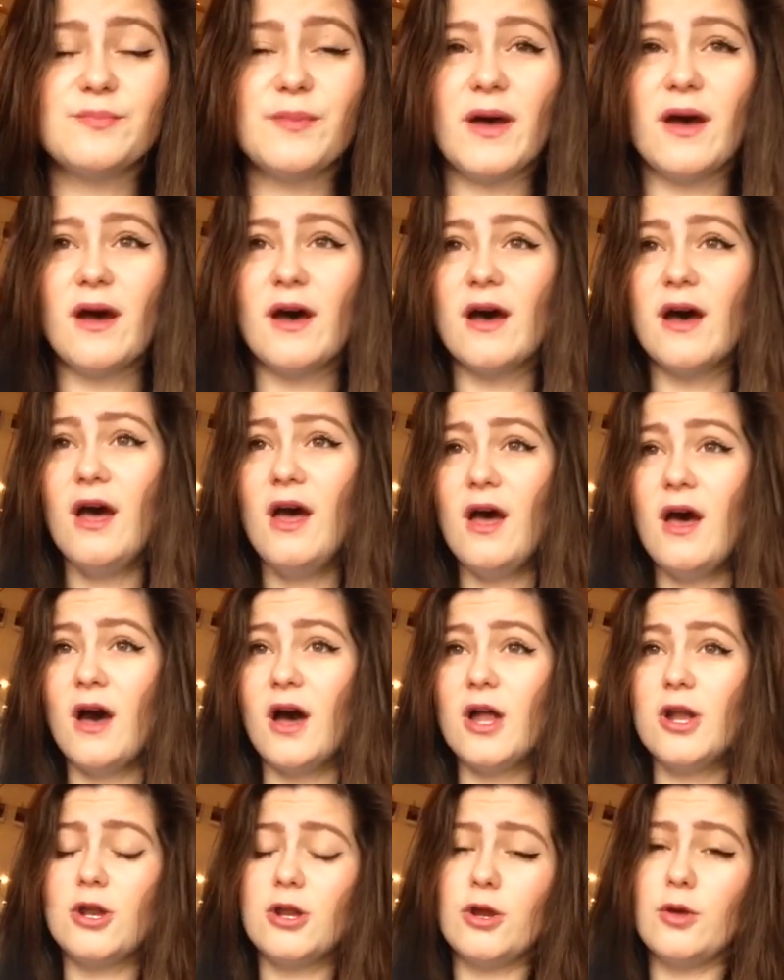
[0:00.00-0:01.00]
But uh,
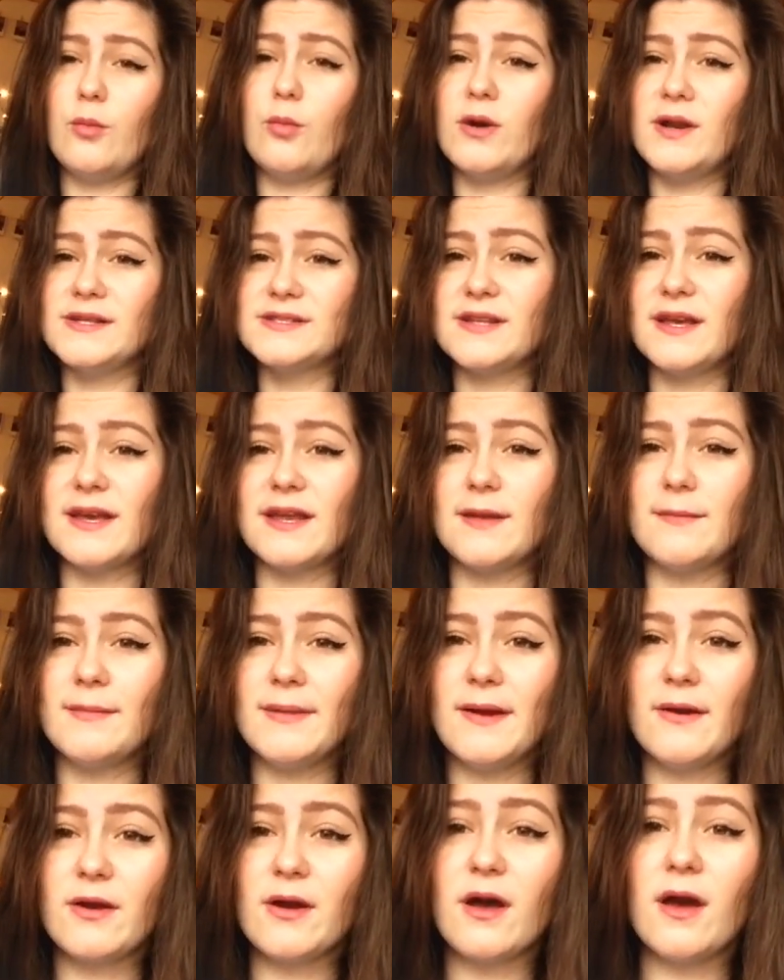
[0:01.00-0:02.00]
I don't know what it's like in
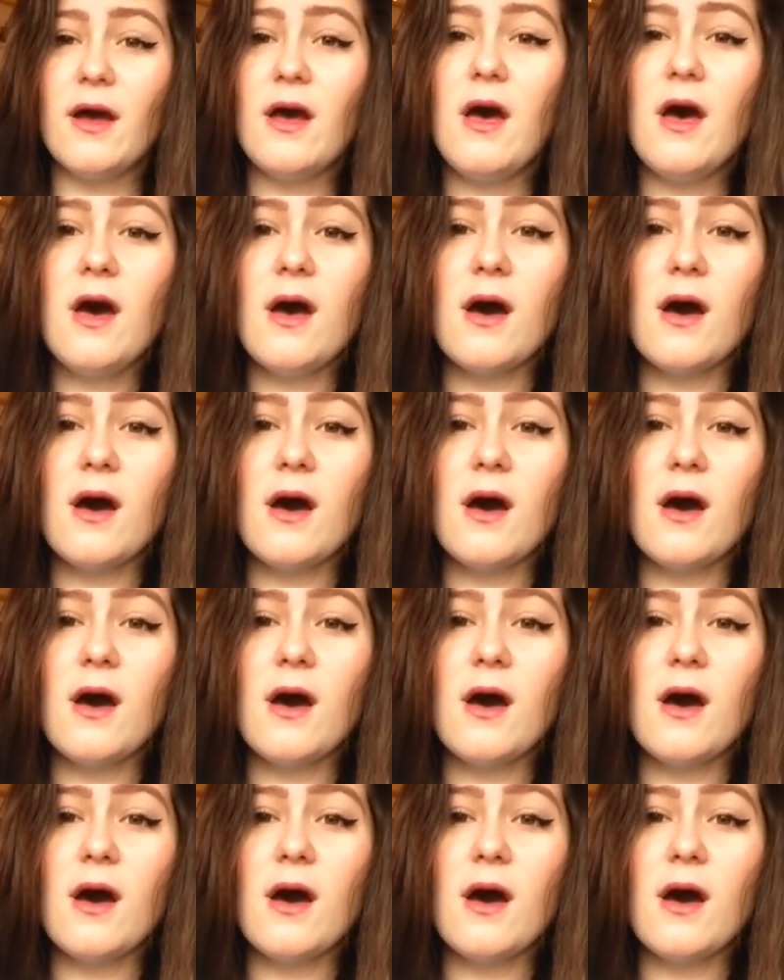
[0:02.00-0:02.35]
America.